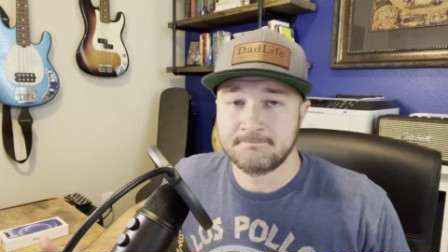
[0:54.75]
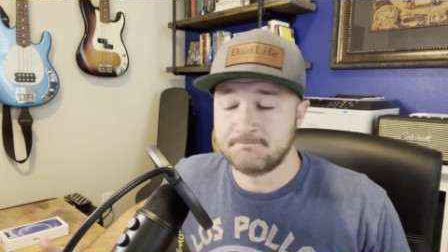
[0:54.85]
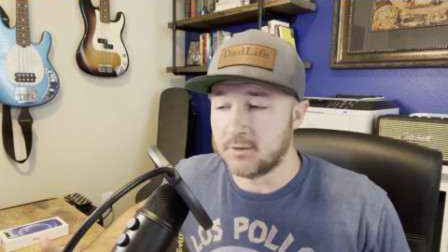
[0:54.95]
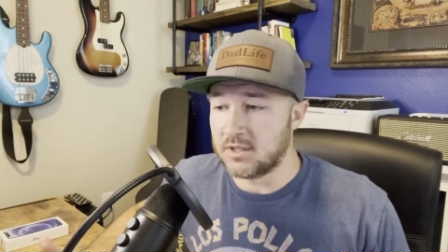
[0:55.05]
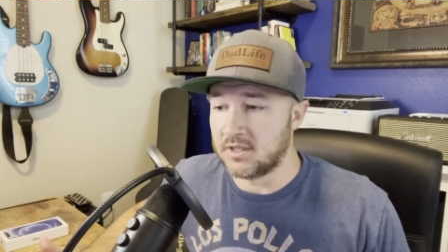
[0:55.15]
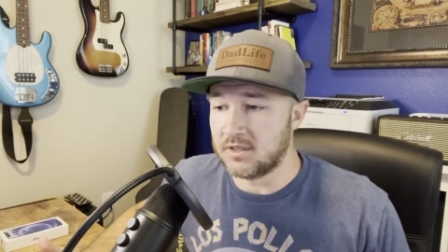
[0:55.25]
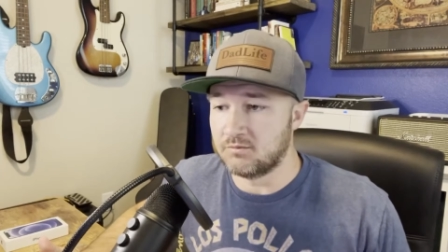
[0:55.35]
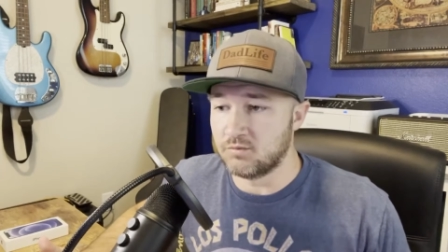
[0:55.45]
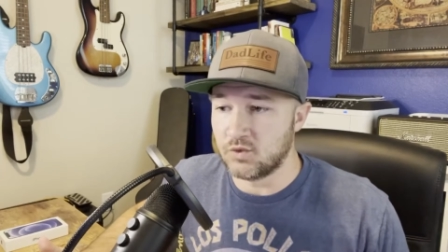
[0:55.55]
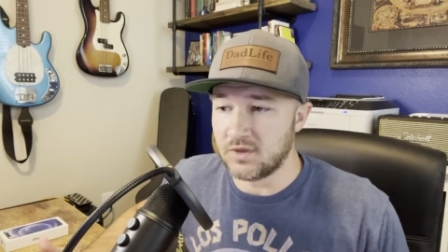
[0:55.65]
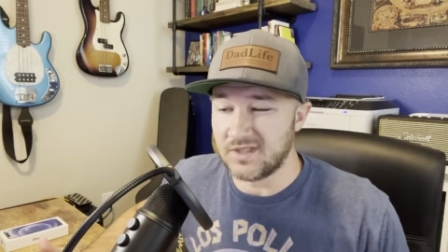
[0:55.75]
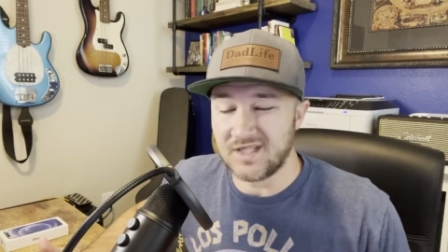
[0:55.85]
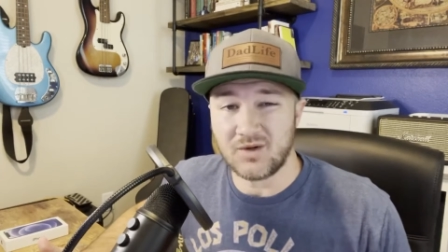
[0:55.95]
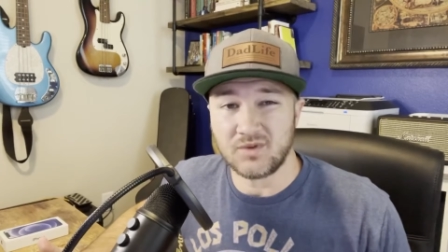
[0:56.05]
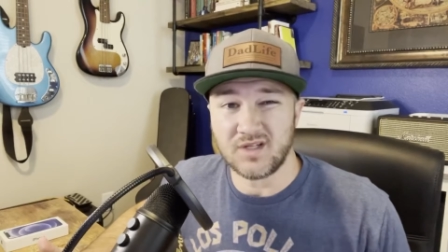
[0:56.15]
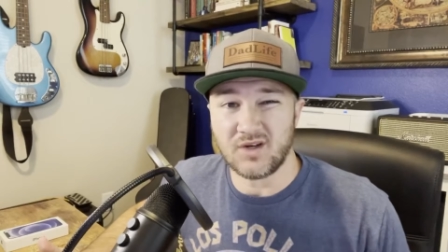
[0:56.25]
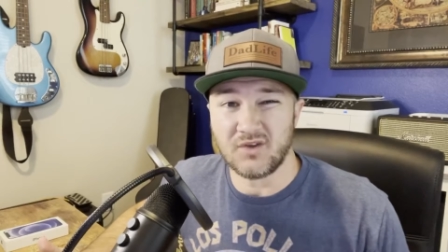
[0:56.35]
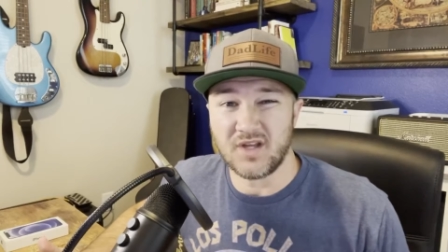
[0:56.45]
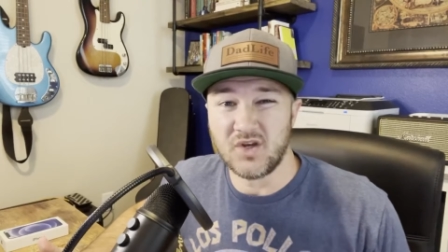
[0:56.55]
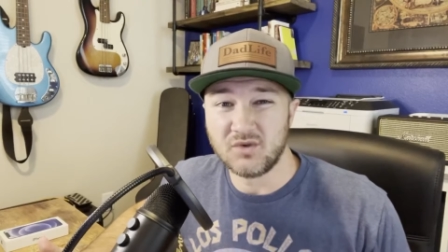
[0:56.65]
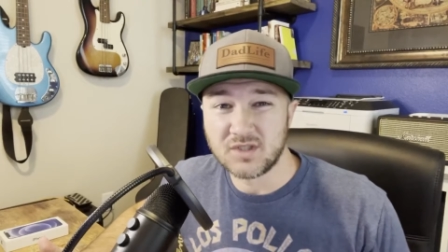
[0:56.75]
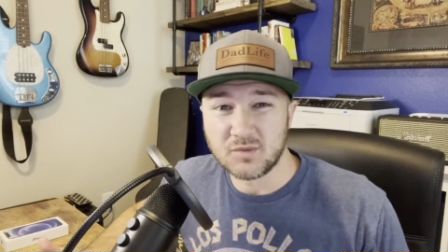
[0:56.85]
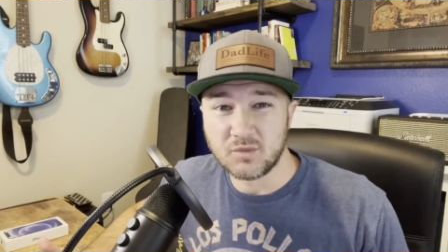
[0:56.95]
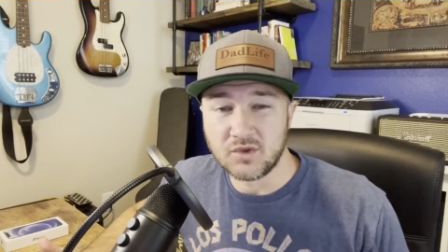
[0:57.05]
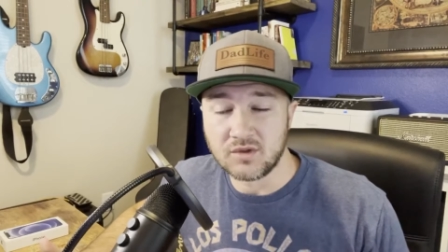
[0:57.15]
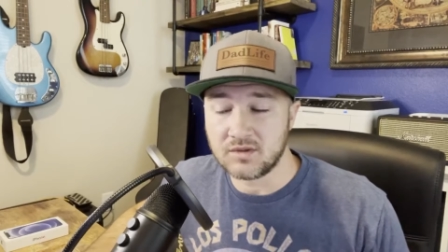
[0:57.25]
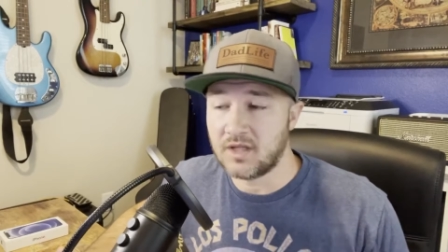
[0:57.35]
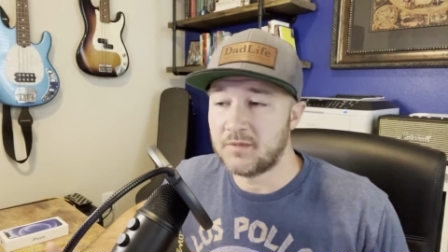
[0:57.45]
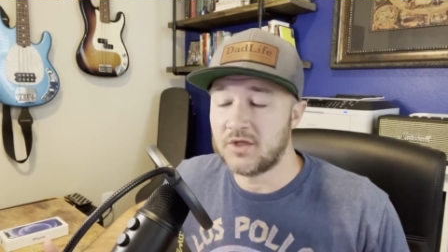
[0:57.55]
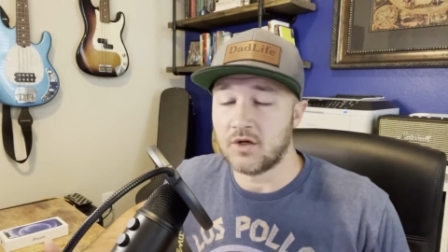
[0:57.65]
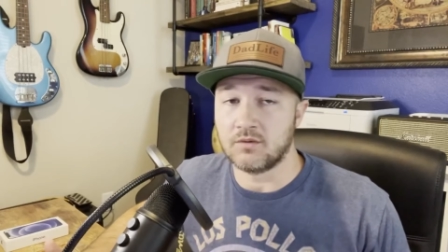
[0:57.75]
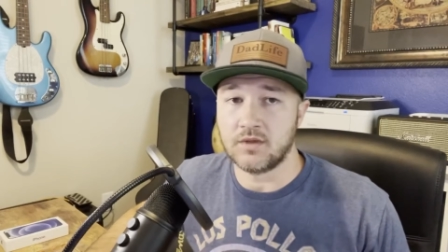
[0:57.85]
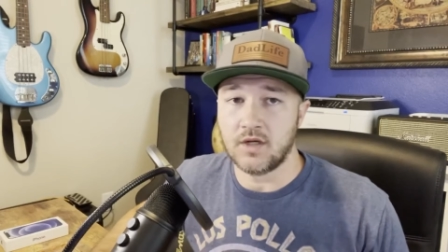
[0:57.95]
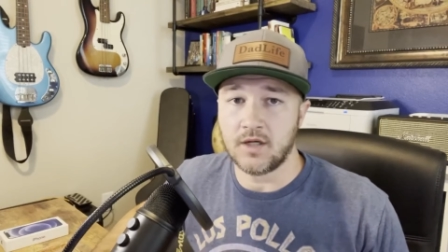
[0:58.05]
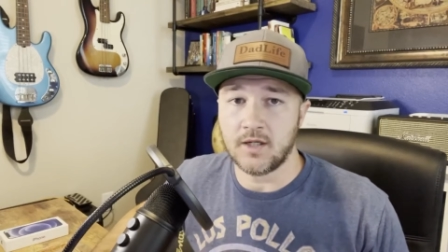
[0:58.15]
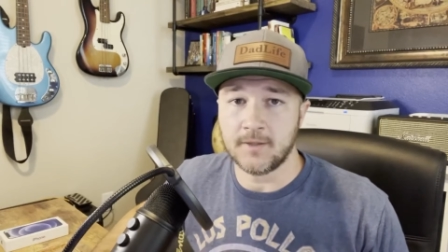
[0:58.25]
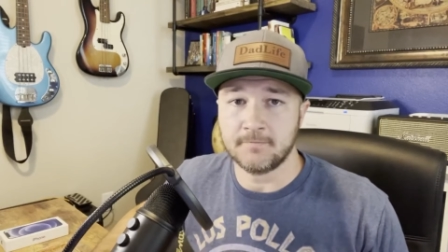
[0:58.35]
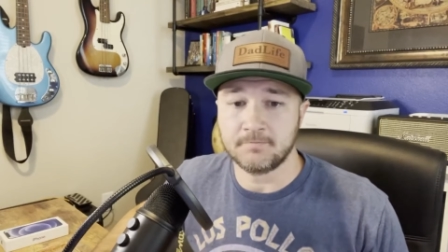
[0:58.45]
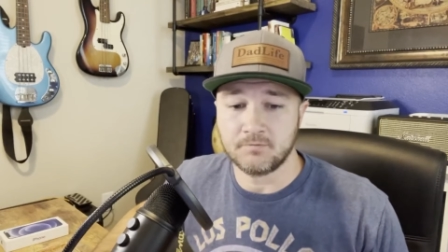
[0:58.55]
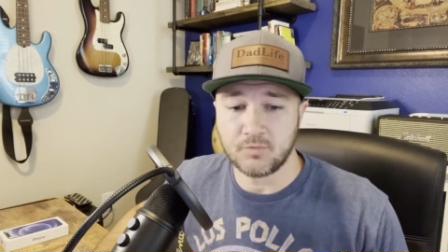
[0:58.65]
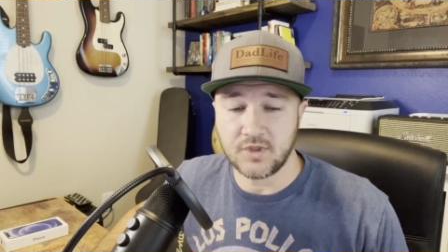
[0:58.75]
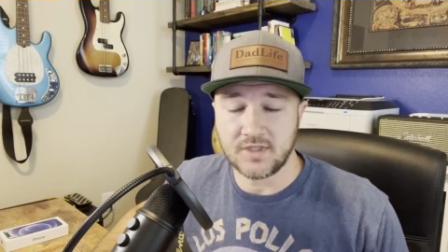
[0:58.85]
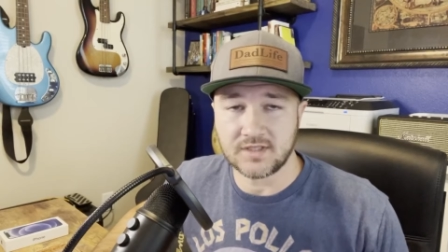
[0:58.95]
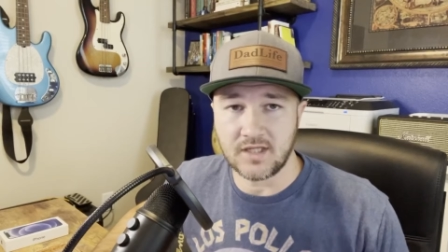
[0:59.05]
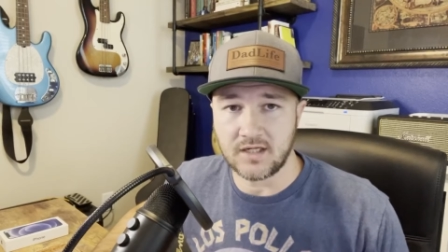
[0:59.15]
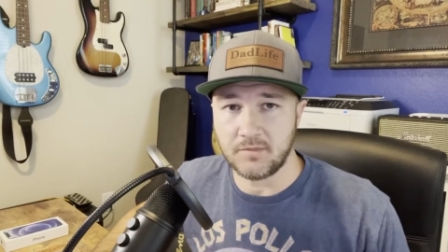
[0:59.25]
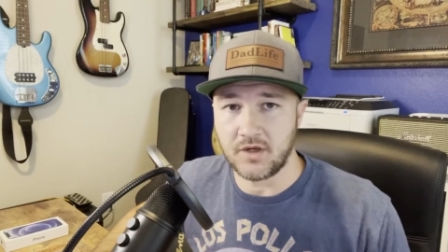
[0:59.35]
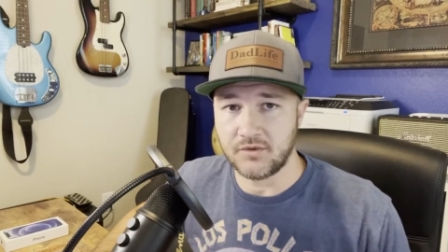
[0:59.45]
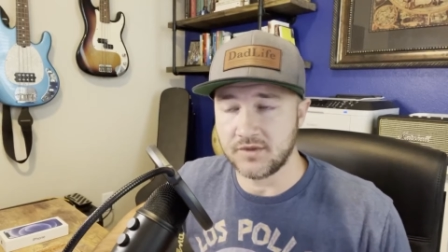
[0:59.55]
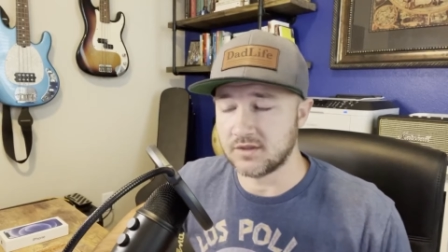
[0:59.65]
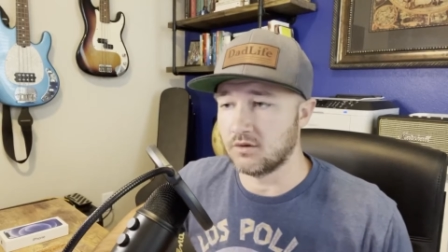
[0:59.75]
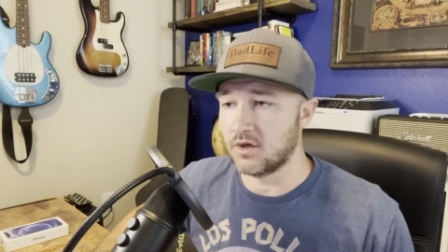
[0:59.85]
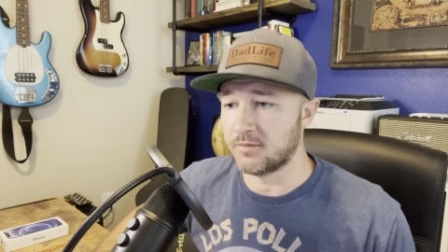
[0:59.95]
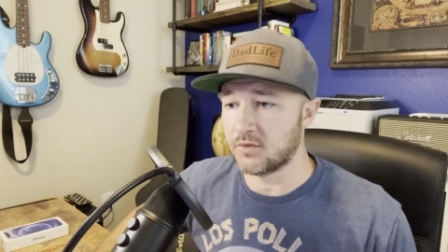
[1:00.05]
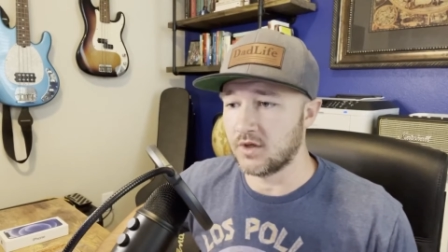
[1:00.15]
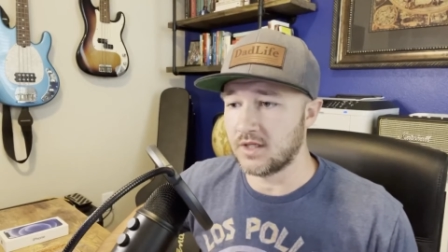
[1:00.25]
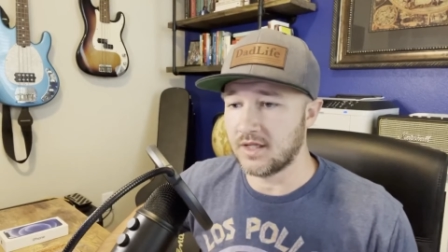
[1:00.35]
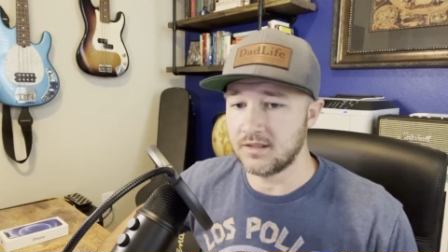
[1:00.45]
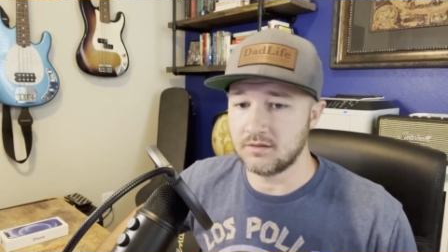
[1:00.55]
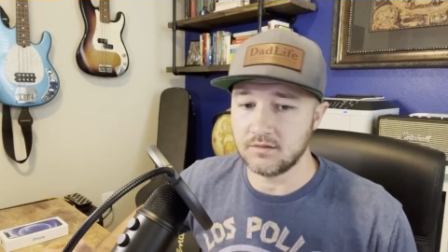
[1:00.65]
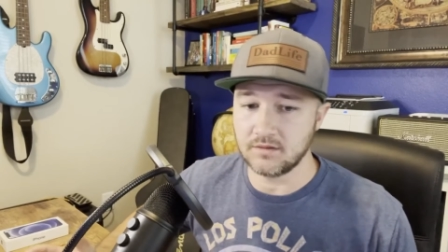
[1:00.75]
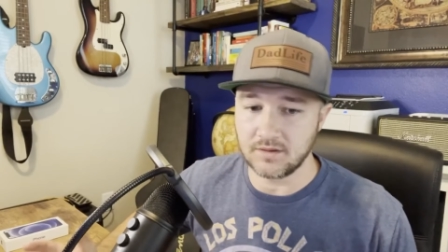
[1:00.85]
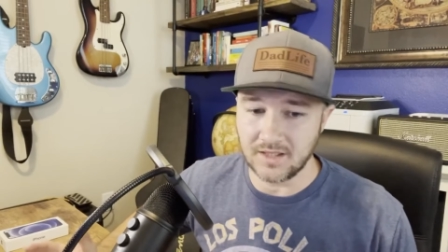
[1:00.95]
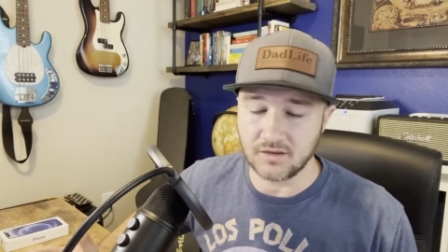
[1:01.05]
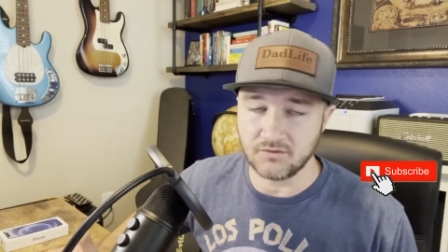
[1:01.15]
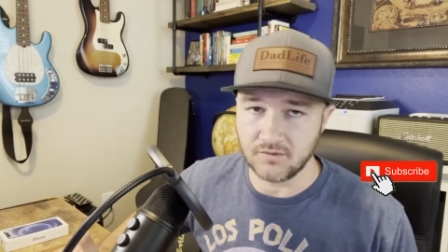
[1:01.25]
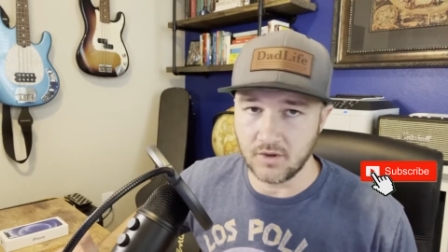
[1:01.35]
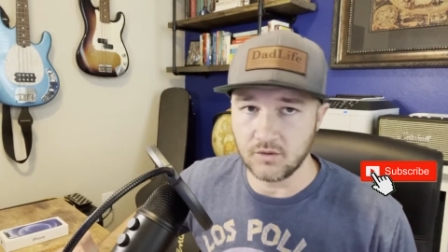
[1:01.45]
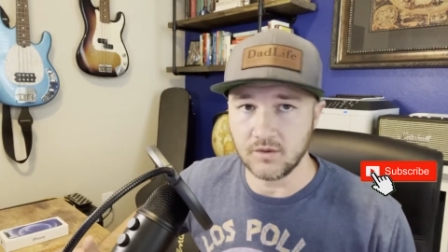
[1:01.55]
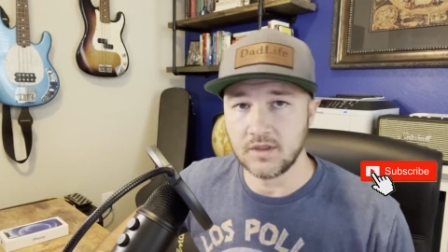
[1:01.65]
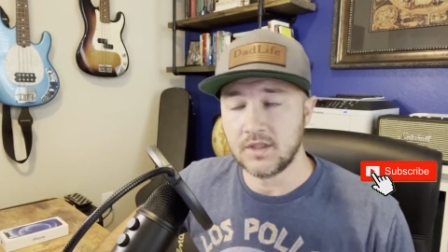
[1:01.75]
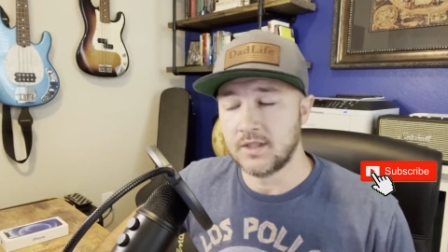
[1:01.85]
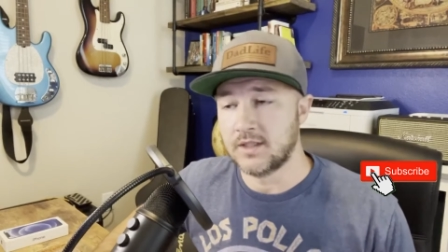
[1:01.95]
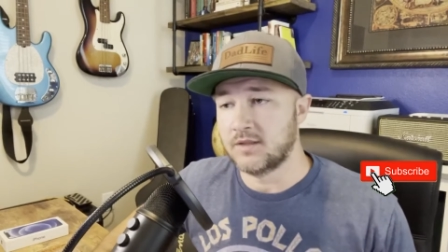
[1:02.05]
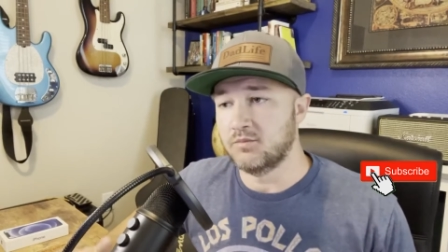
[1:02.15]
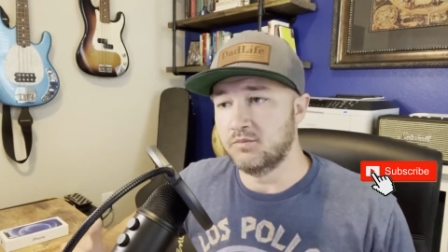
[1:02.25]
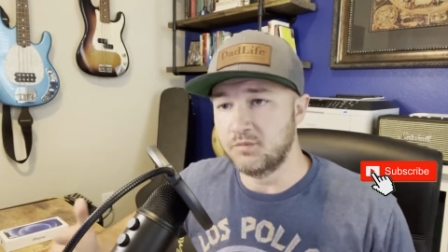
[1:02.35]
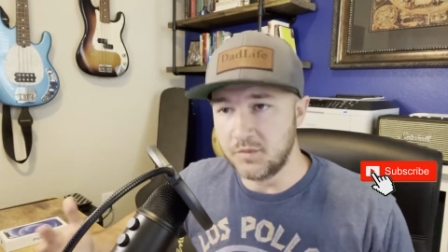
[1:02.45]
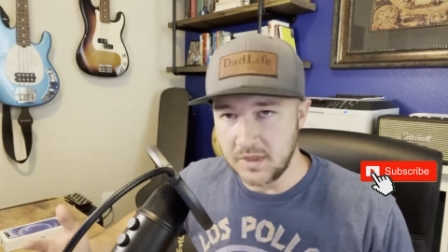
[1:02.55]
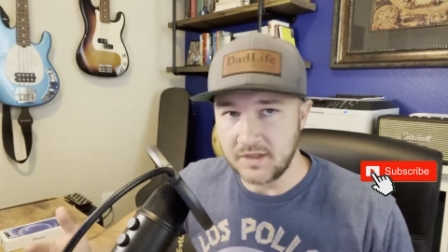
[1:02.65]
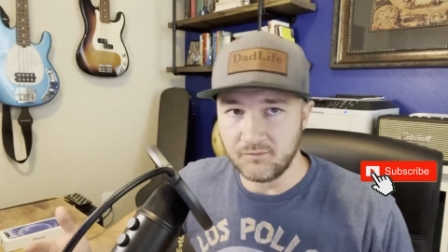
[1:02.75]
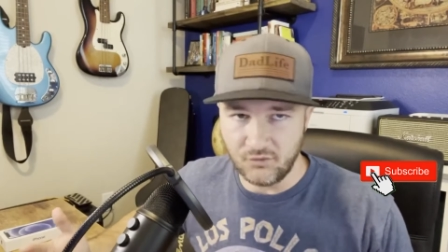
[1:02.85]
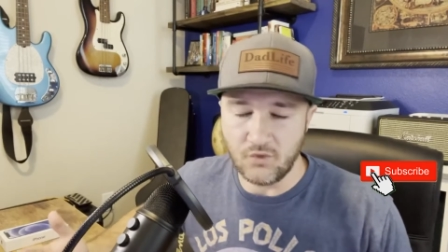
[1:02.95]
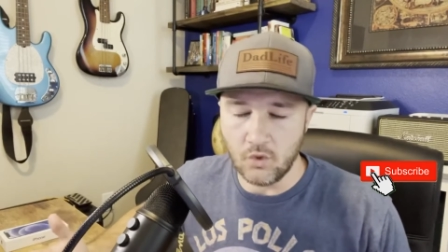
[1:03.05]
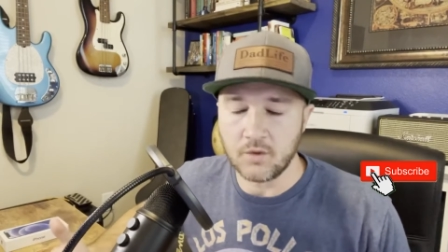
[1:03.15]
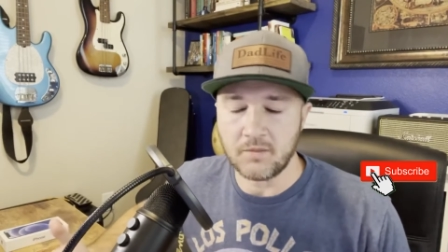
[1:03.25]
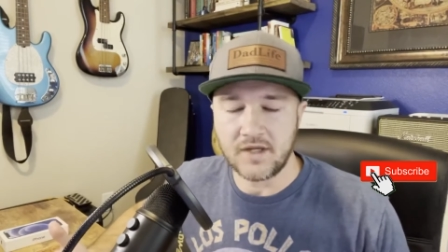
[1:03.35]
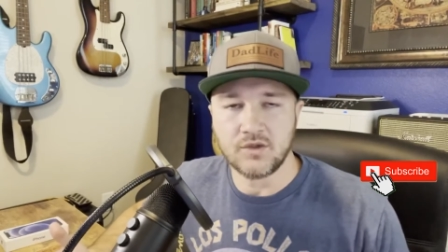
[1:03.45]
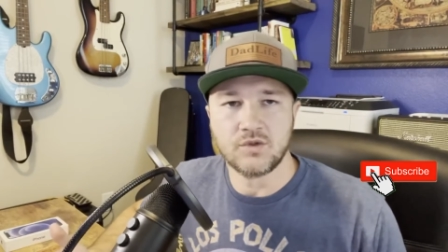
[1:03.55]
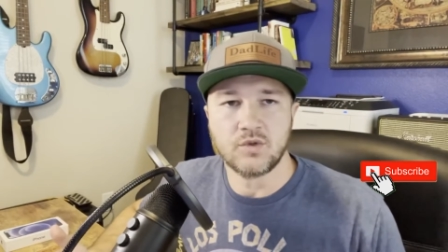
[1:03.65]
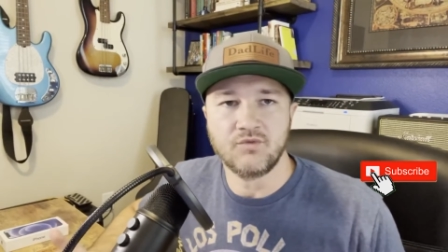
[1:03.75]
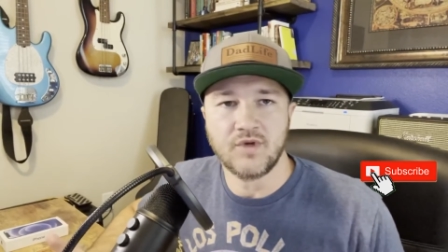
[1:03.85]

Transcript: really not really all that noticeable? Let me know. Pretty excited about this little upgrade. I didn't get the phone before my YouTube